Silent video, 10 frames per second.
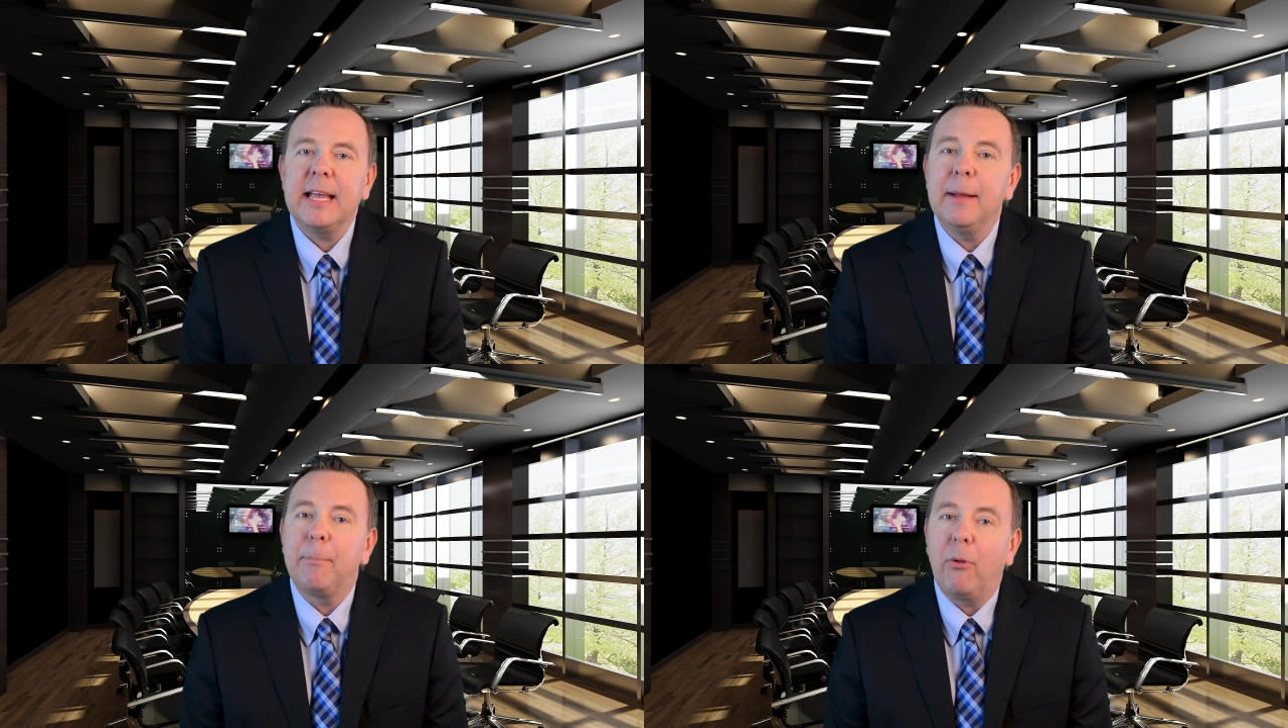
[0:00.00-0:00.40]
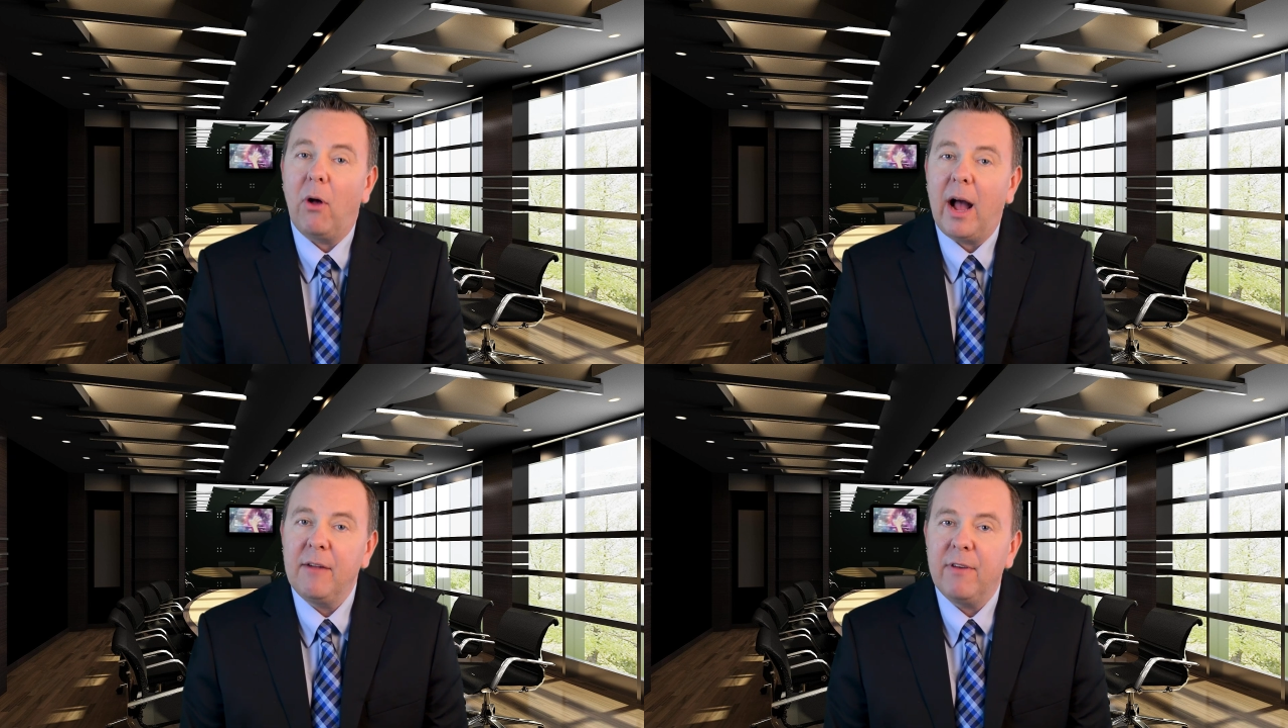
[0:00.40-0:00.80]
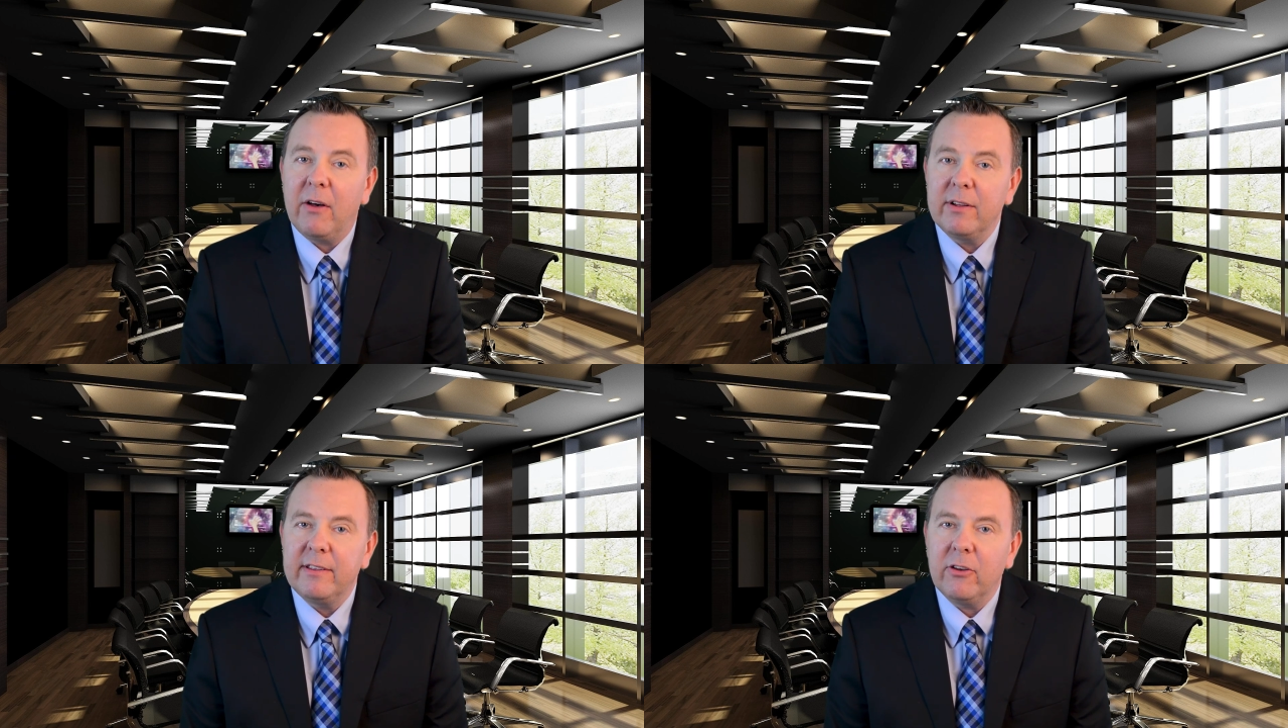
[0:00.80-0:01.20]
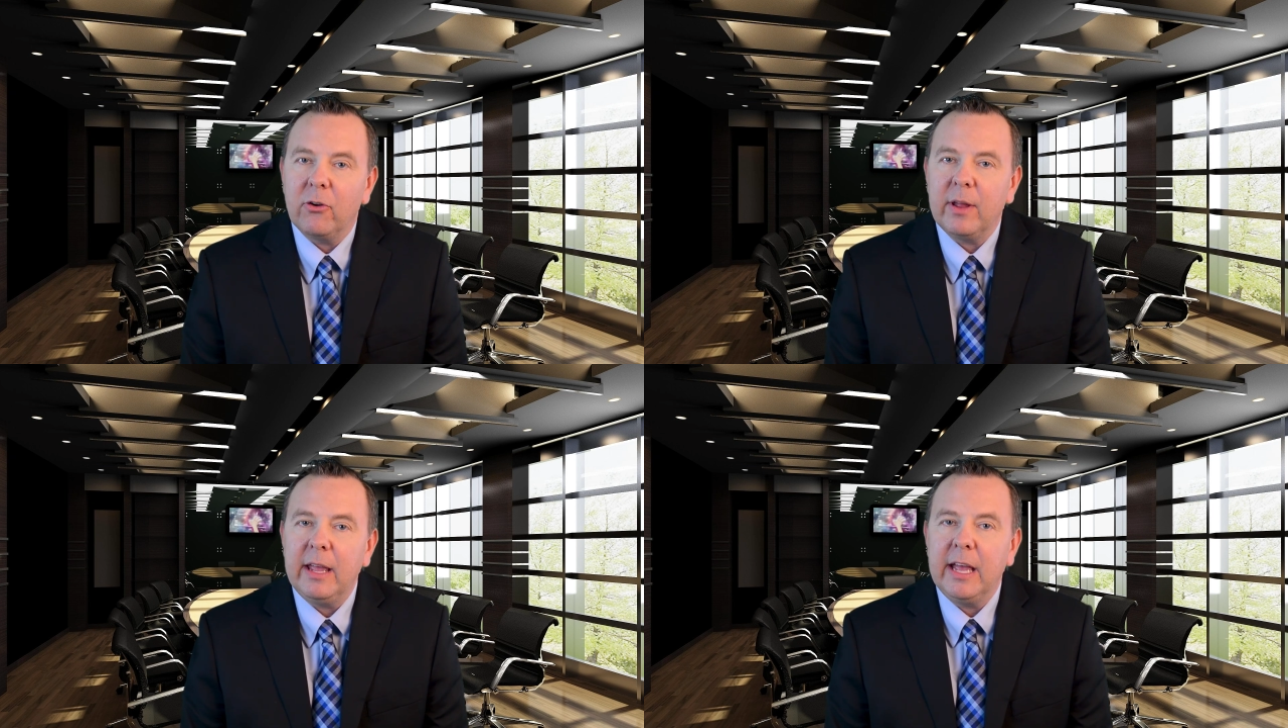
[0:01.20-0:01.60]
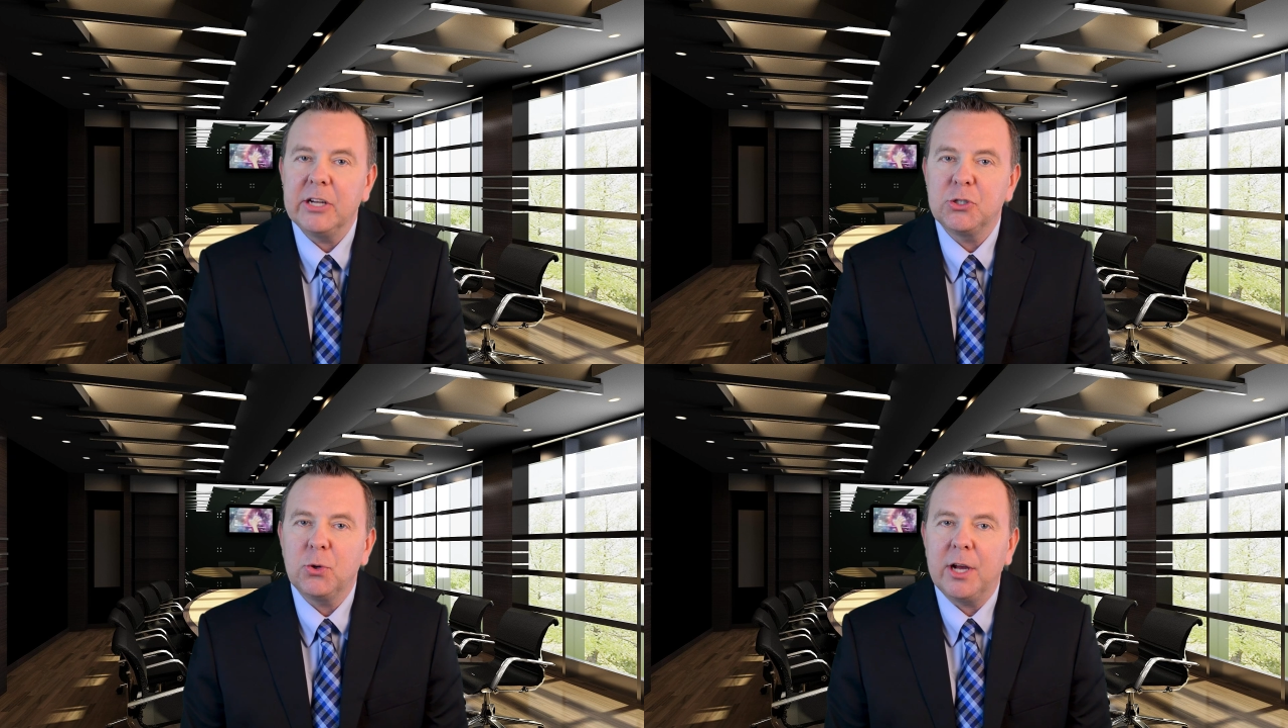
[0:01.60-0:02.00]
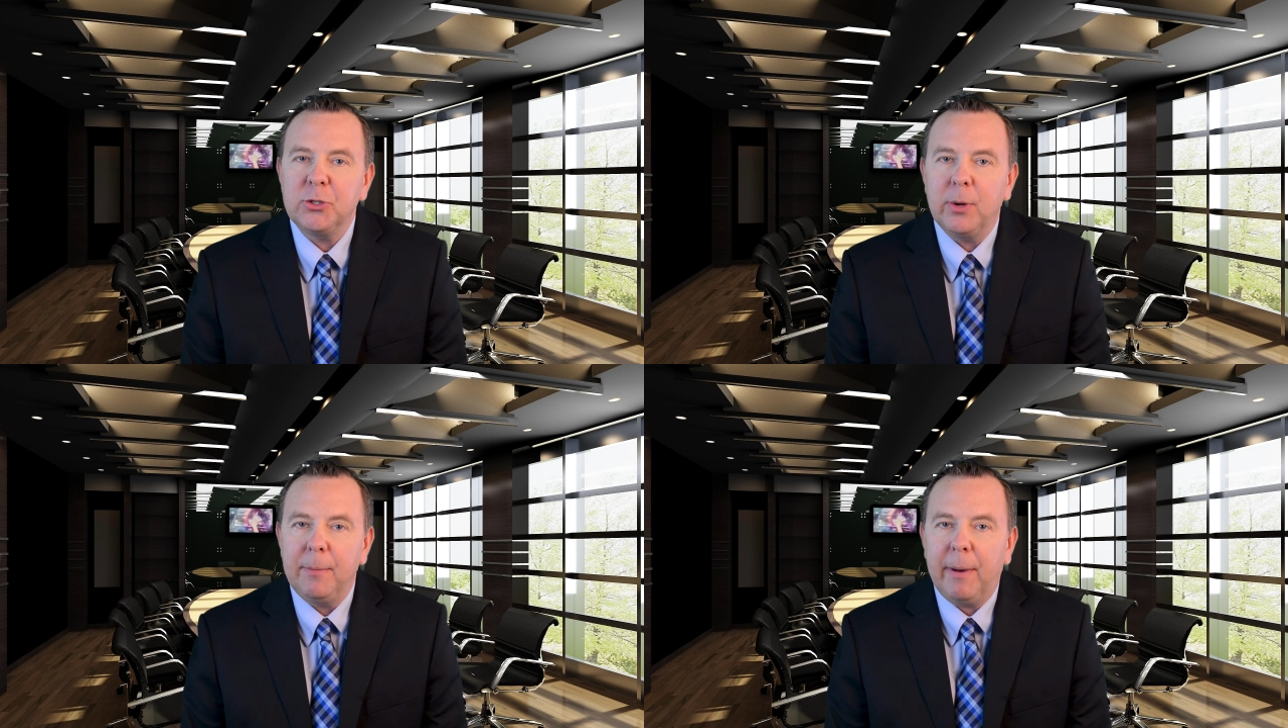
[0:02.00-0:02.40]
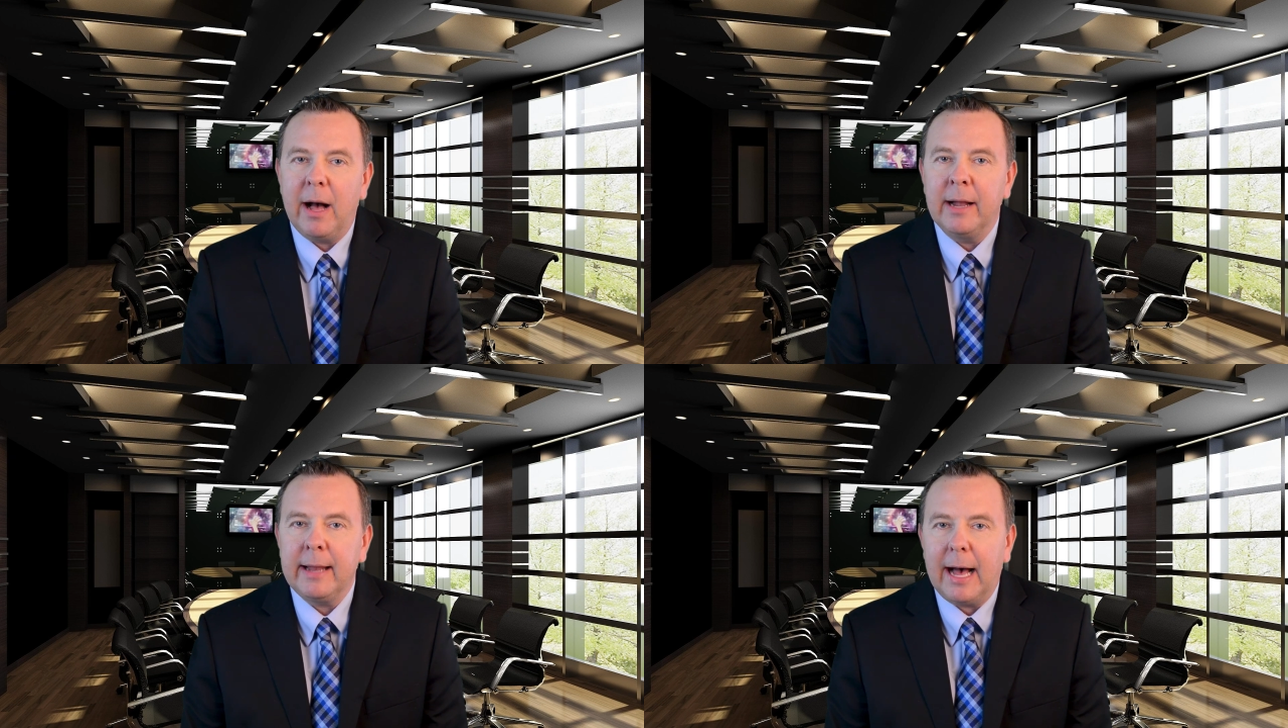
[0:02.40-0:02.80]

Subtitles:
implied volatility in Treasury bond